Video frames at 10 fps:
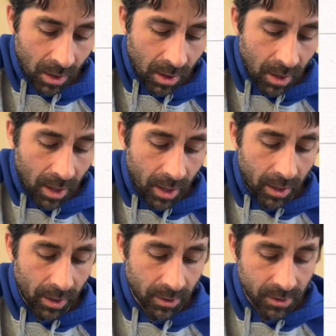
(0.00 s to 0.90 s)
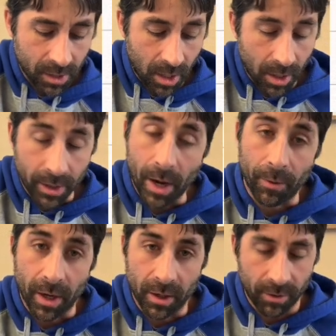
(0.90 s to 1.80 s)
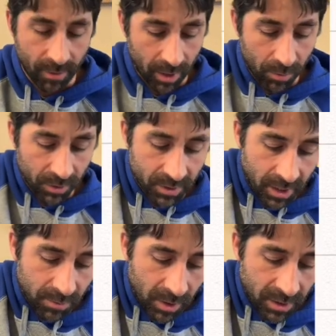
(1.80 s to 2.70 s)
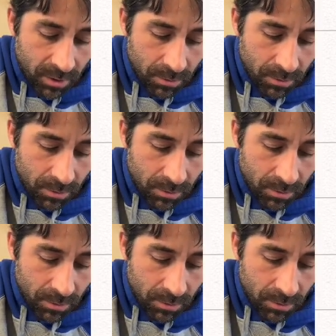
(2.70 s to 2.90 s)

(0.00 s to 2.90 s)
And now we got to divide both sides by 2.